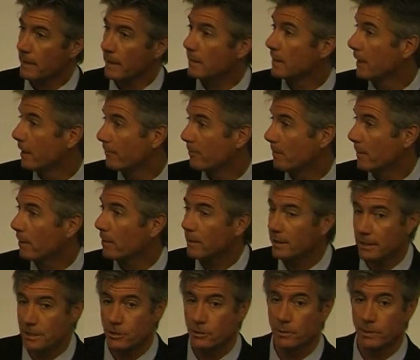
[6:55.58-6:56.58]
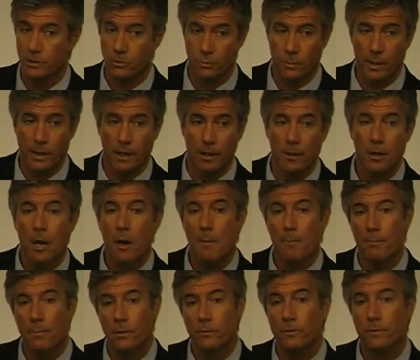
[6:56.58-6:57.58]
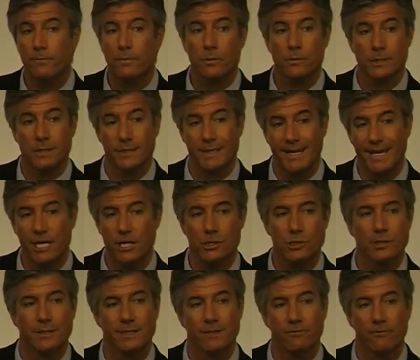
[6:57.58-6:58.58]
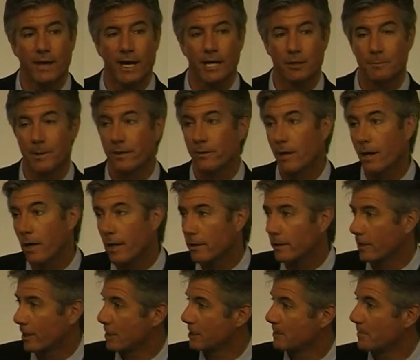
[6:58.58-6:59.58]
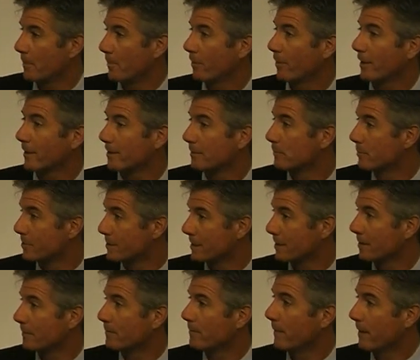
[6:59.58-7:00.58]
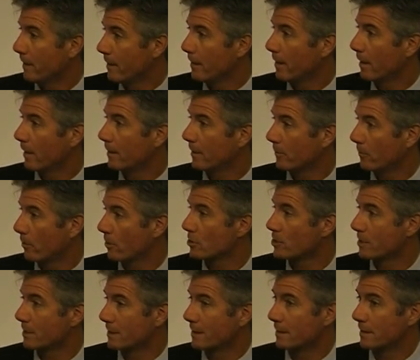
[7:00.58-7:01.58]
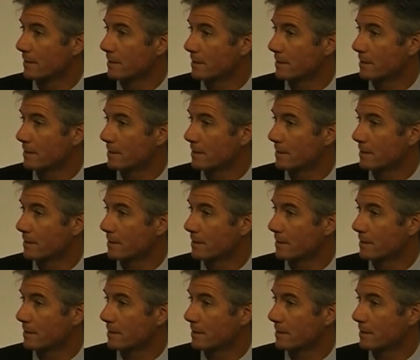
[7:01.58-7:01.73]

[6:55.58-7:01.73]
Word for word: Native American history as well. Both of those occasioned, in fact, by the Holocaust Memorial Museum uh, in Washington, D